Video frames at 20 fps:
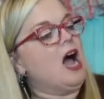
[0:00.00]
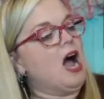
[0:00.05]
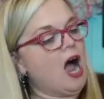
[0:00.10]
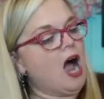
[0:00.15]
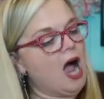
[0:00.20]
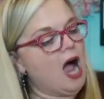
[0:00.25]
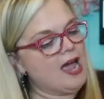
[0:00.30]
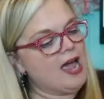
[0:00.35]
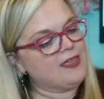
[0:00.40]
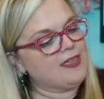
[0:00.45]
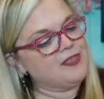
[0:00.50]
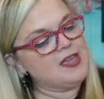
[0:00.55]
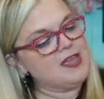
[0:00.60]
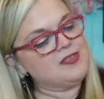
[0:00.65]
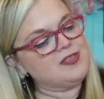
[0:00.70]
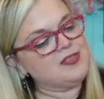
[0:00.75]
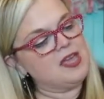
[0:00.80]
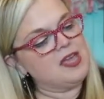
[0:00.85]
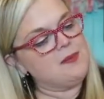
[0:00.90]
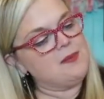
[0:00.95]
I
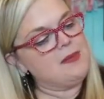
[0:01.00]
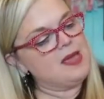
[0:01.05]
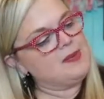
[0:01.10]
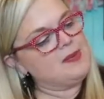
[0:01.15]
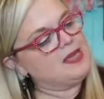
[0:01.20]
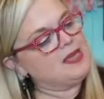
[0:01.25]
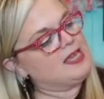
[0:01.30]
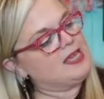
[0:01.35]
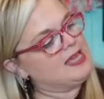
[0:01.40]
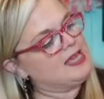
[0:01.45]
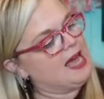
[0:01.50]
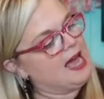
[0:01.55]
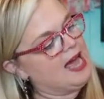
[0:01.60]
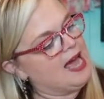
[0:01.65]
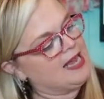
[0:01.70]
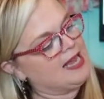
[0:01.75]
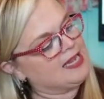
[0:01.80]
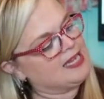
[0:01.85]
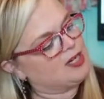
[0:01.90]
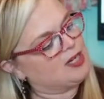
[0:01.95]
think that maybe he
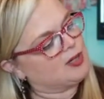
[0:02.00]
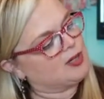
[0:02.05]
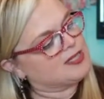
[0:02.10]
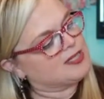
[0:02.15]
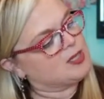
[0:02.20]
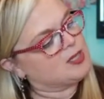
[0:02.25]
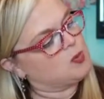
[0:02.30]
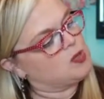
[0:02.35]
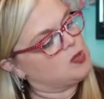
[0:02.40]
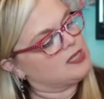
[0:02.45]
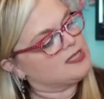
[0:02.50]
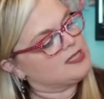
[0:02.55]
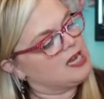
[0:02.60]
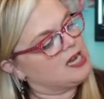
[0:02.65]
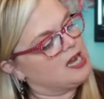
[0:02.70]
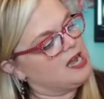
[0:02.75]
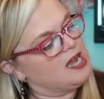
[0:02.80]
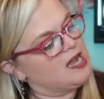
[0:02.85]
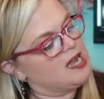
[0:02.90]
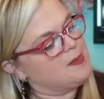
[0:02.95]
had ears at one
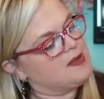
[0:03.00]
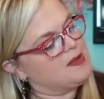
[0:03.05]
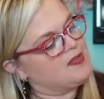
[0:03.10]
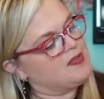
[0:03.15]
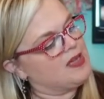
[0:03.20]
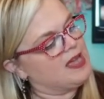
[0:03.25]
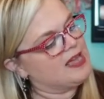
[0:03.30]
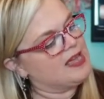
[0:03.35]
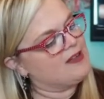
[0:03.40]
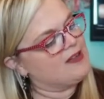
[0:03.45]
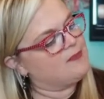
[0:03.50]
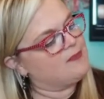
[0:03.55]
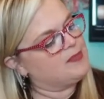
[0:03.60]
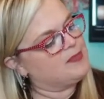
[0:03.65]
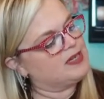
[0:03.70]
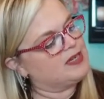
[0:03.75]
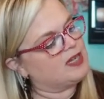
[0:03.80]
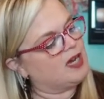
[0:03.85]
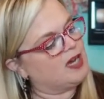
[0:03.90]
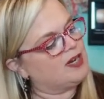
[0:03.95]
time and they have
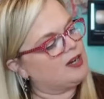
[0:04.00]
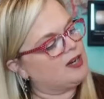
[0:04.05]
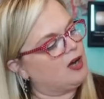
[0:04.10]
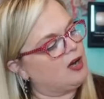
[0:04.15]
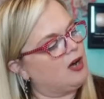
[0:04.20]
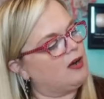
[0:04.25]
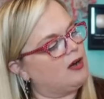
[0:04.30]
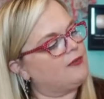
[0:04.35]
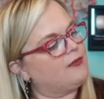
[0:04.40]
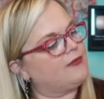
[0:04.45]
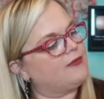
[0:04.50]
been cut off.